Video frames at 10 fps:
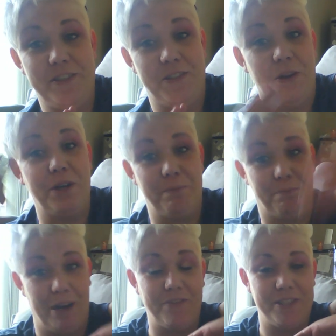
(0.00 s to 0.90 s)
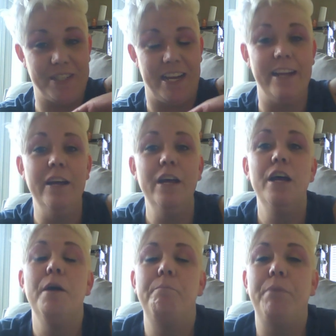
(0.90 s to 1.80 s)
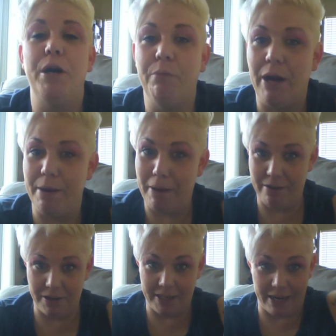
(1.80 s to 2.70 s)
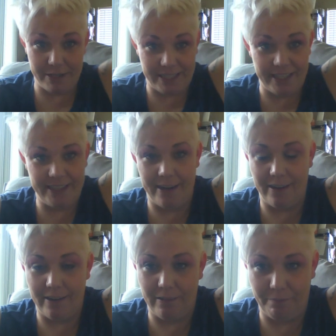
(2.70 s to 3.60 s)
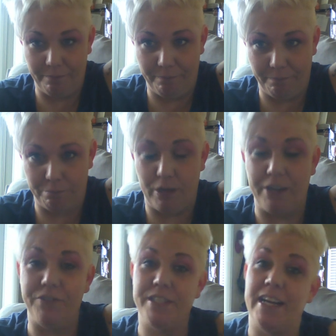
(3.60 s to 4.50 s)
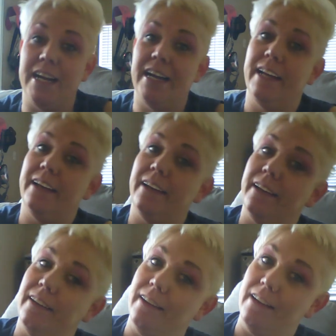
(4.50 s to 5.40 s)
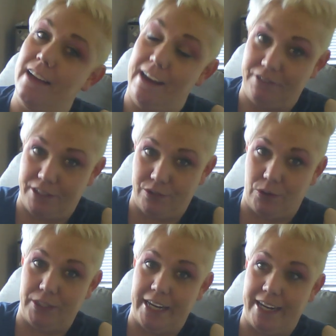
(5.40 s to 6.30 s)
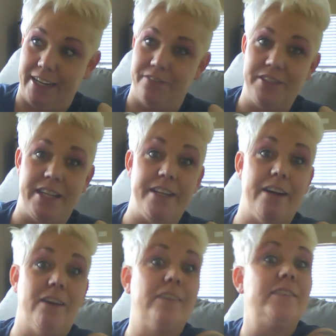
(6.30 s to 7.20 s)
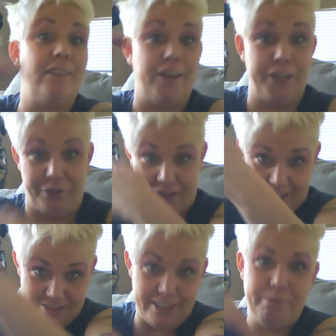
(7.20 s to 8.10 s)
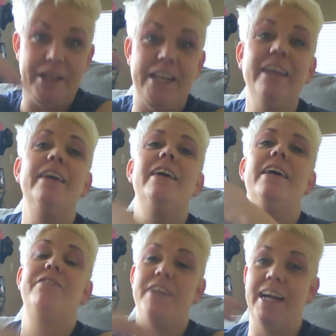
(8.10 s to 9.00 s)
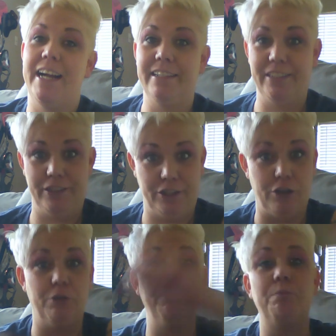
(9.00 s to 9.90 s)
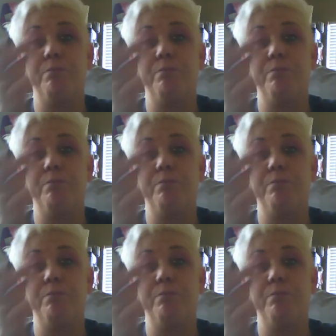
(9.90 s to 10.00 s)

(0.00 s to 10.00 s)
so did Breakfast Guy. But why Pirate Guy was in there, Breakfast Guy effed his old lady of 10 years. Are you following me? If not, go